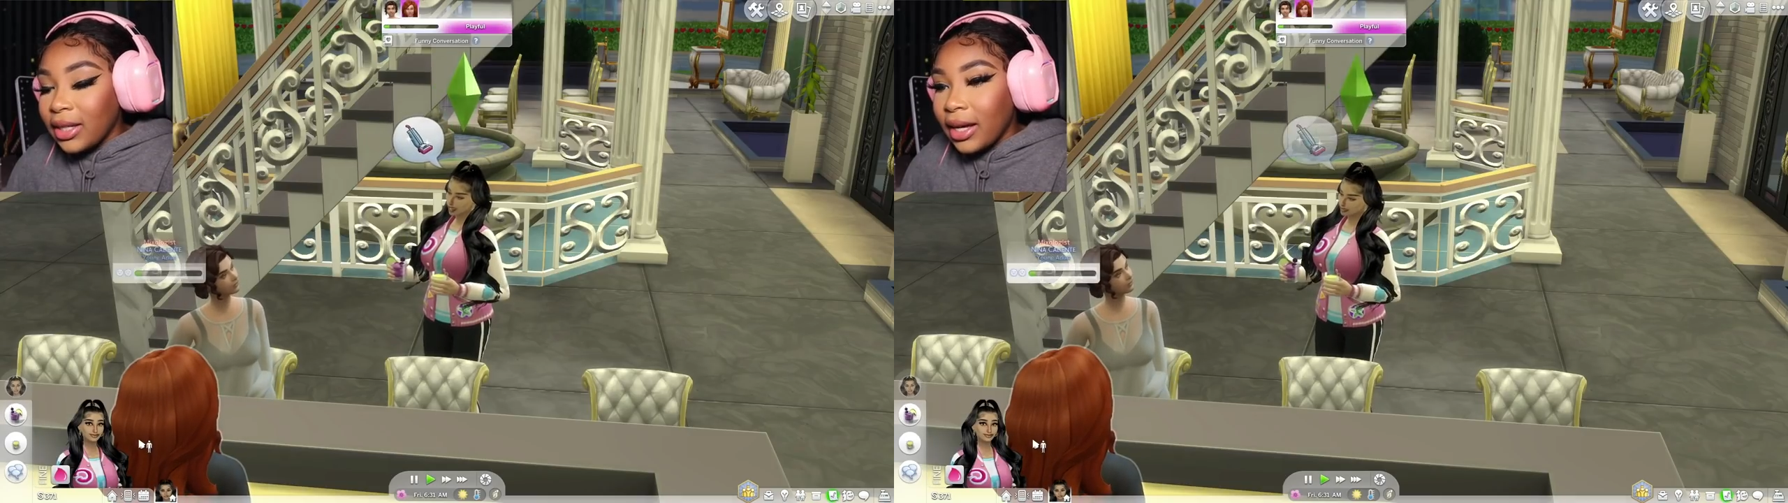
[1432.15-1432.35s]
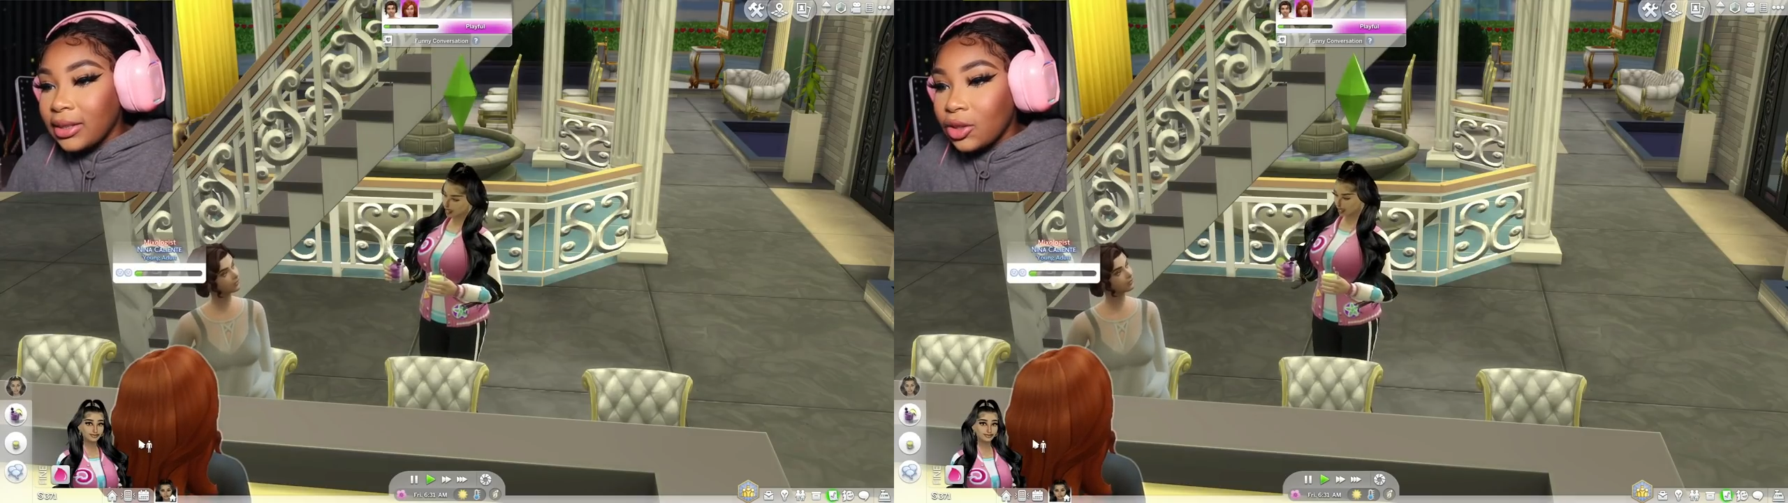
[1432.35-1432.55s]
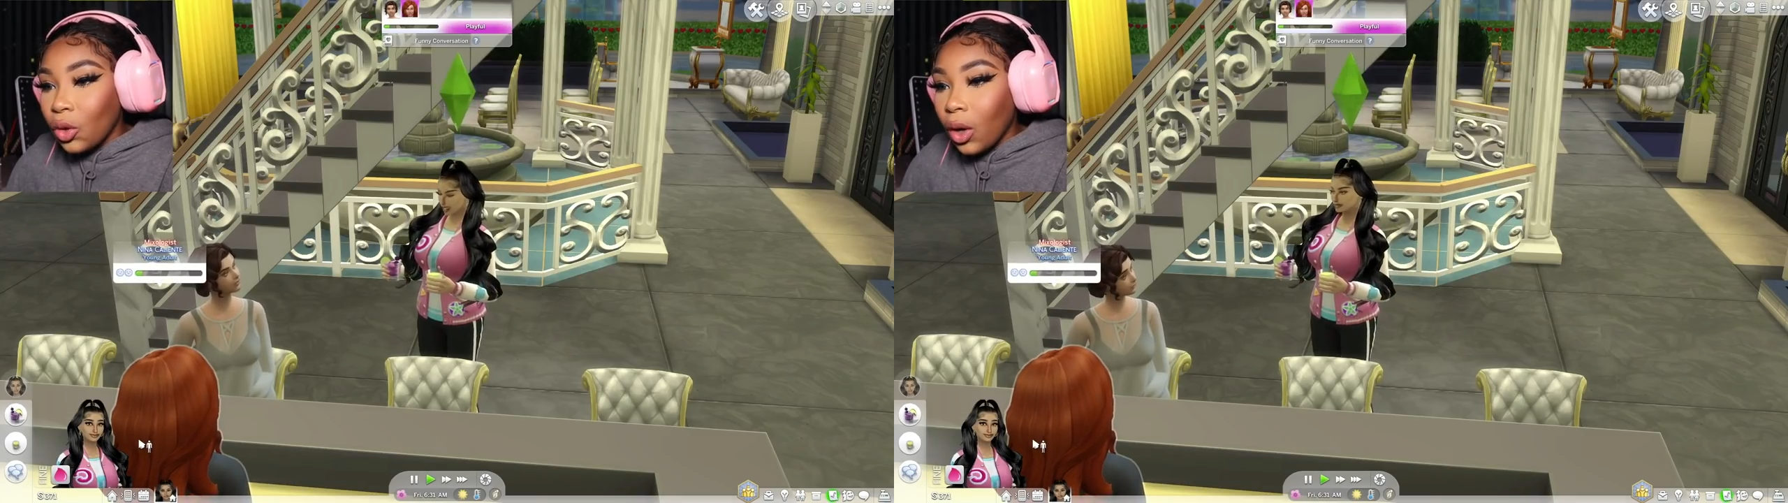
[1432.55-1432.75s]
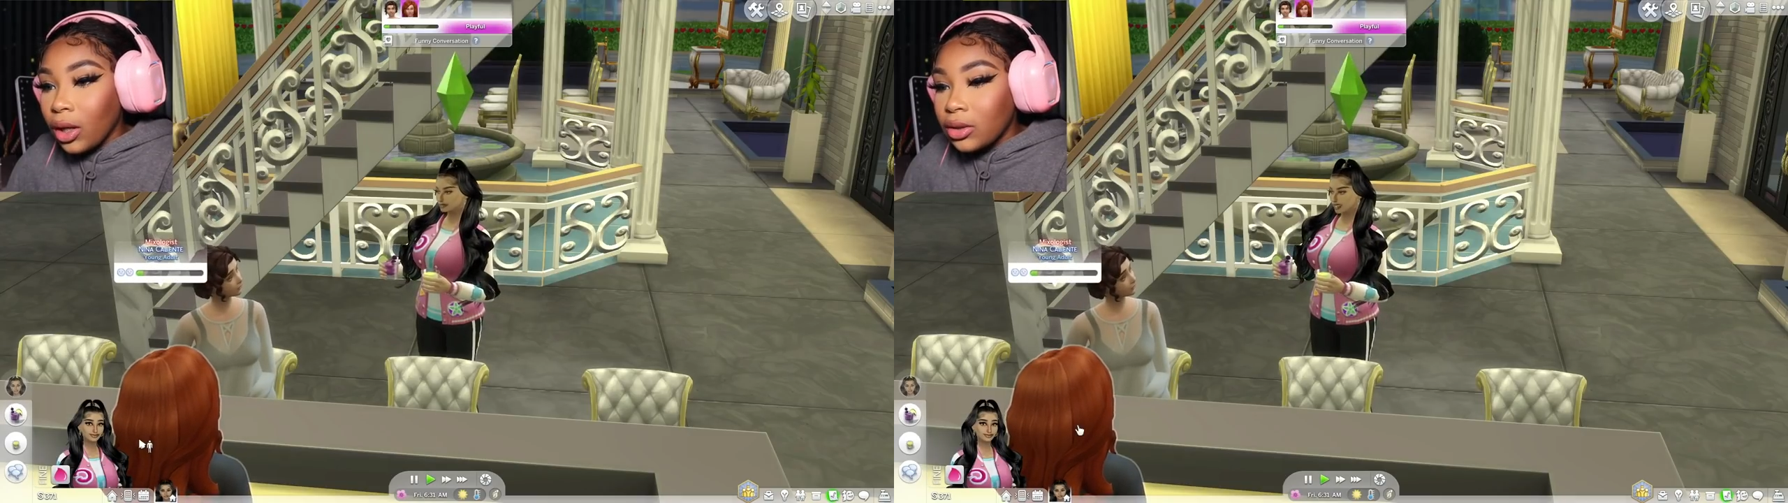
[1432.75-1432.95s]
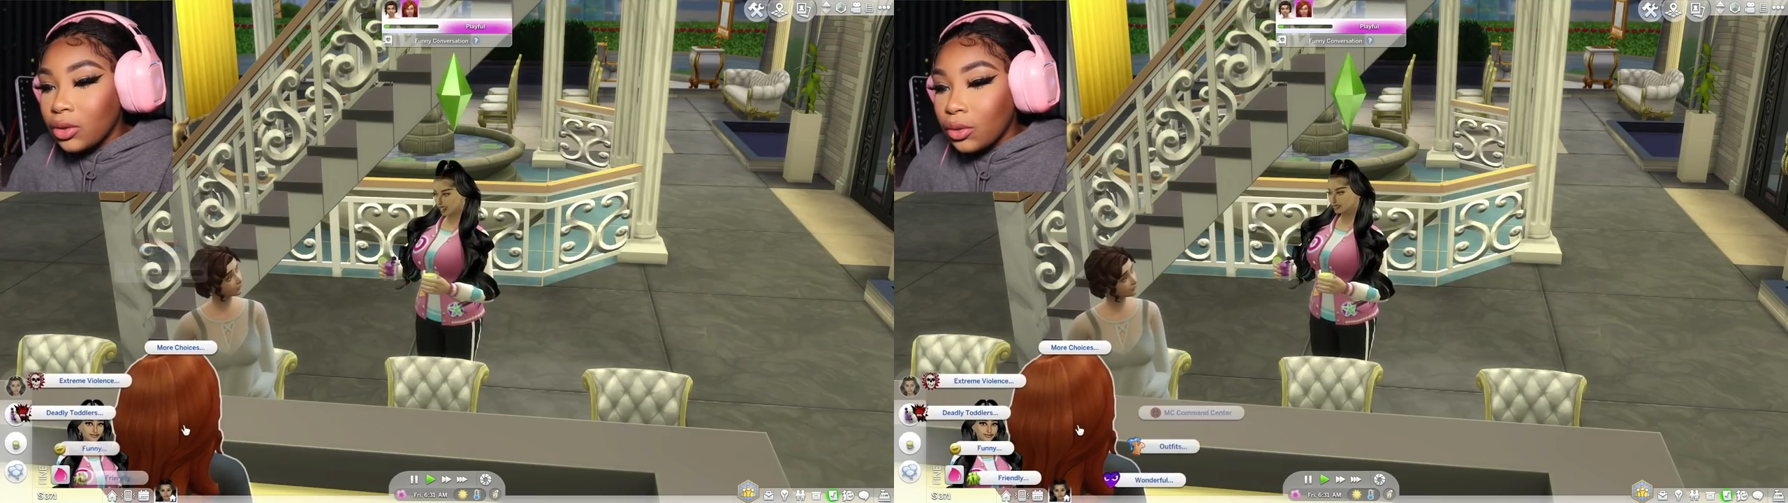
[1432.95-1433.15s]
let's
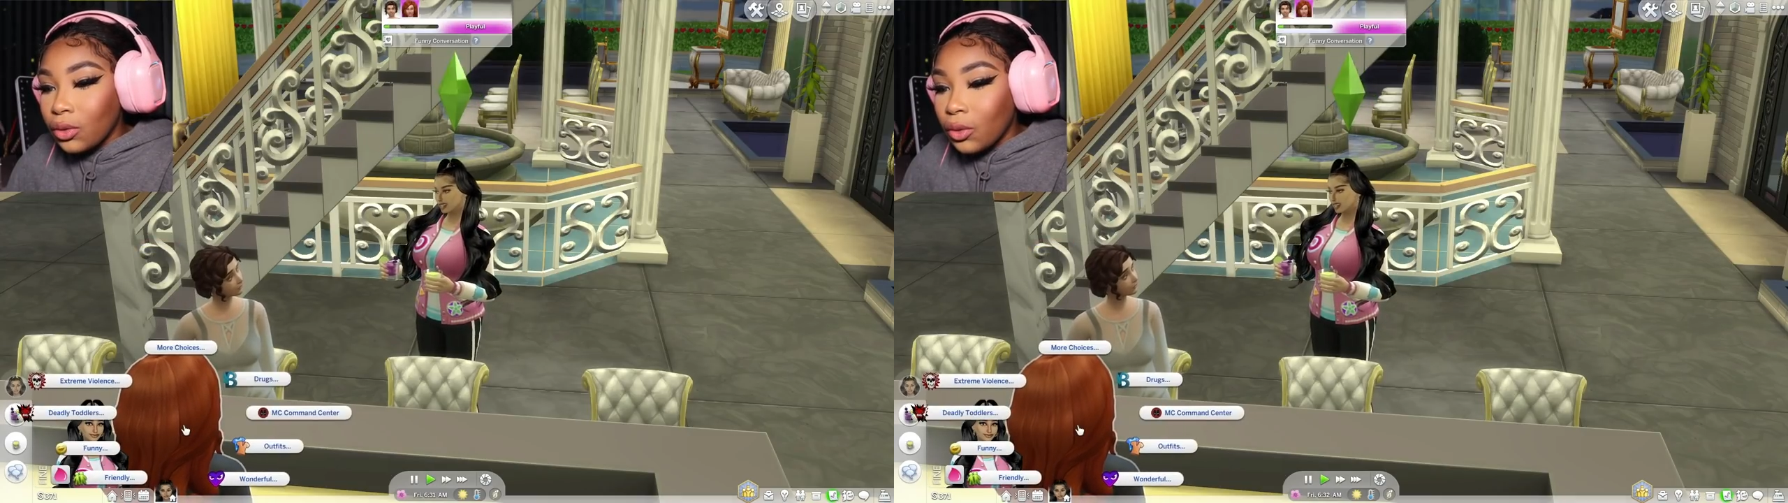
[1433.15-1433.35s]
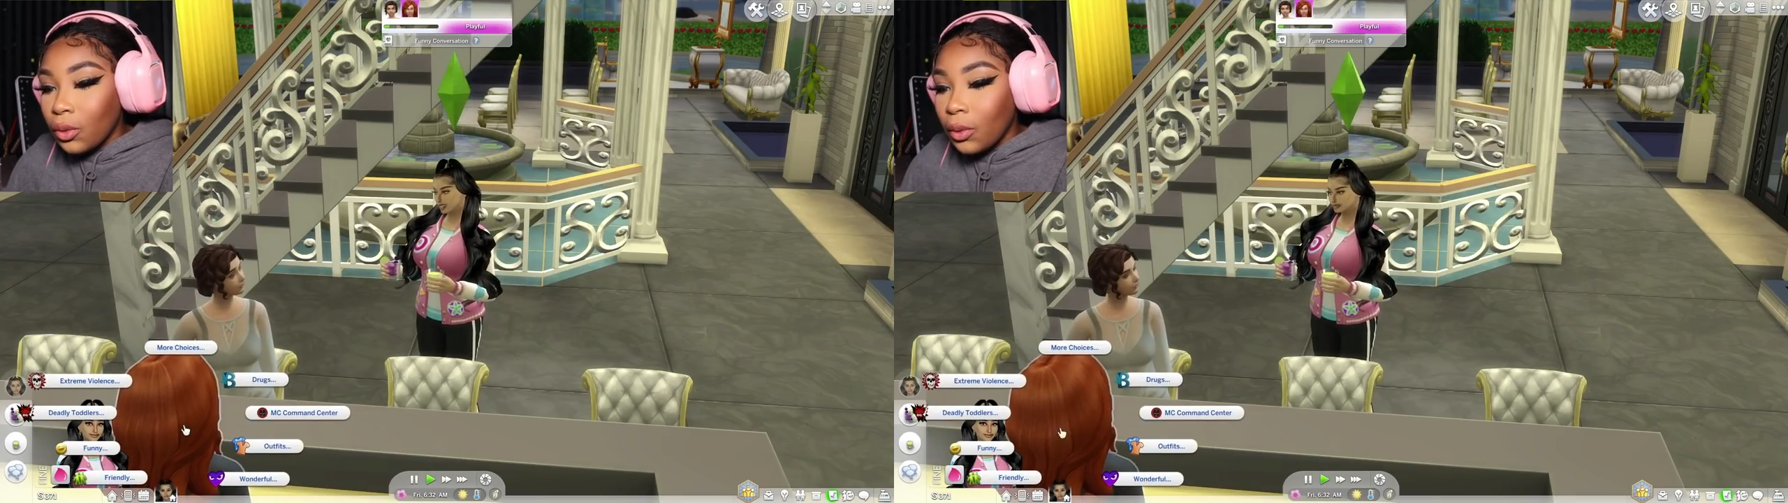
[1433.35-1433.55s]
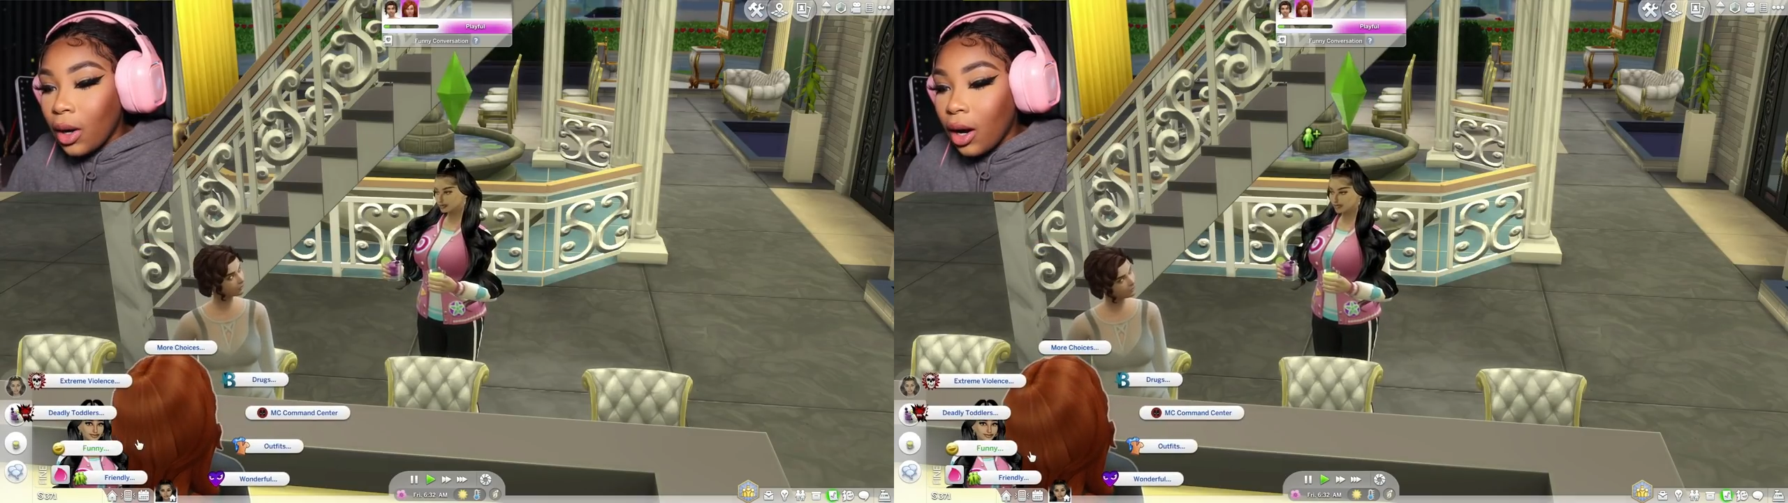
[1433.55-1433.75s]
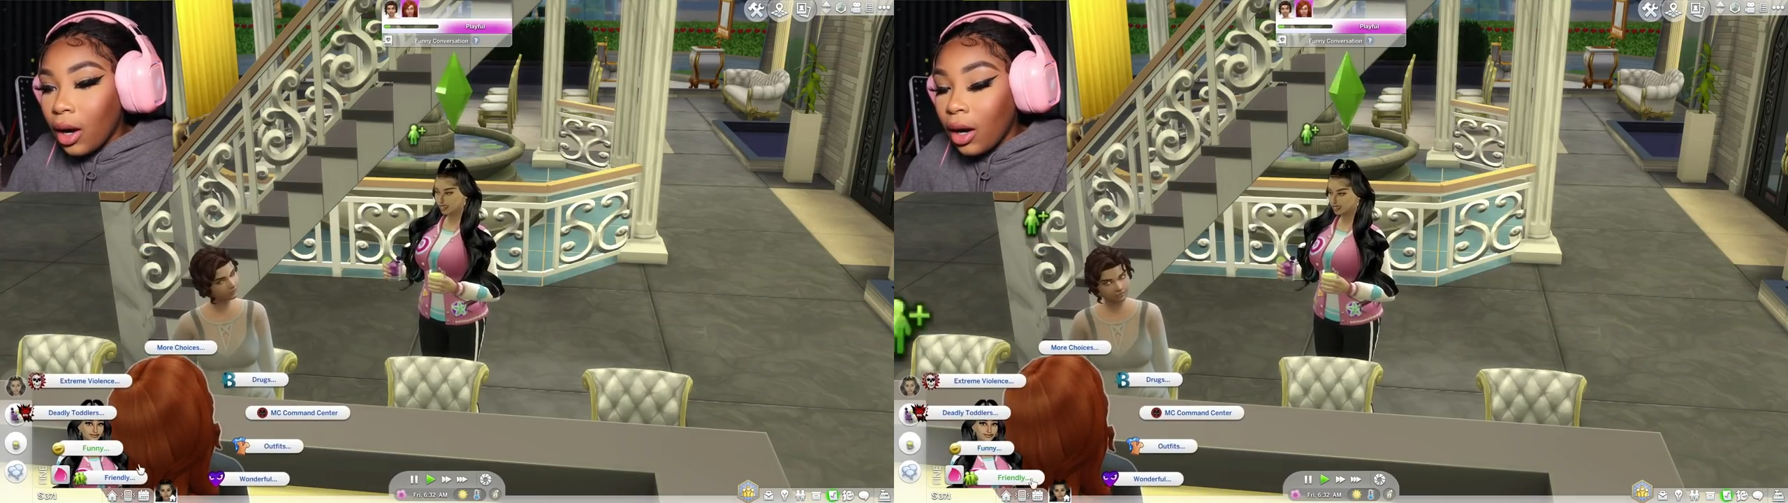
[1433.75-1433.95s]
talk to